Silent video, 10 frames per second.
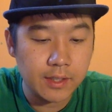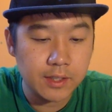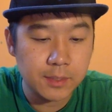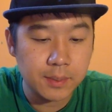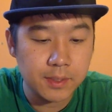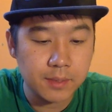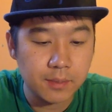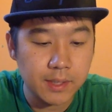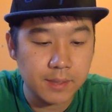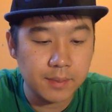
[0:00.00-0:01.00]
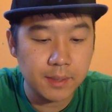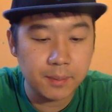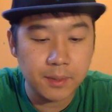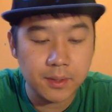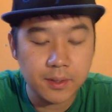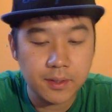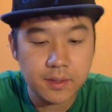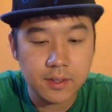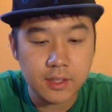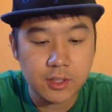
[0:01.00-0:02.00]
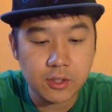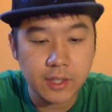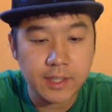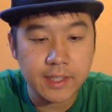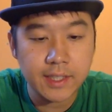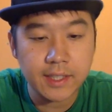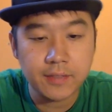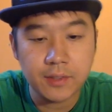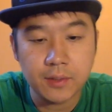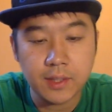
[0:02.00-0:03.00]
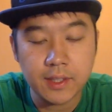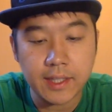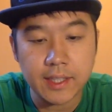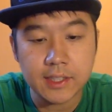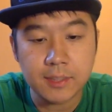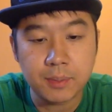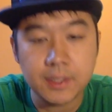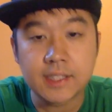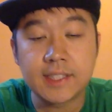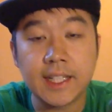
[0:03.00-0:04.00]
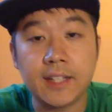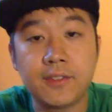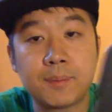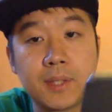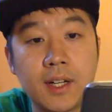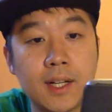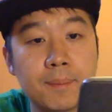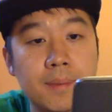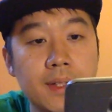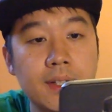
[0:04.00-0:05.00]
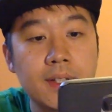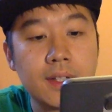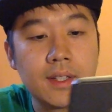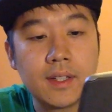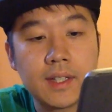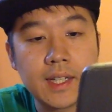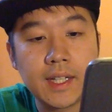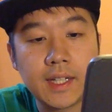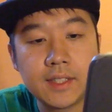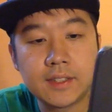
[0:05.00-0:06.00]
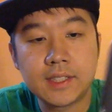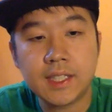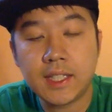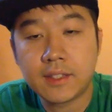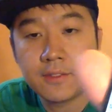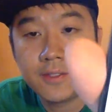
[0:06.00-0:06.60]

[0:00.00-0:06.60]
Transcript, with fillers: I'll just put some random number, the trade date if you want, and just press save up top. And you see at the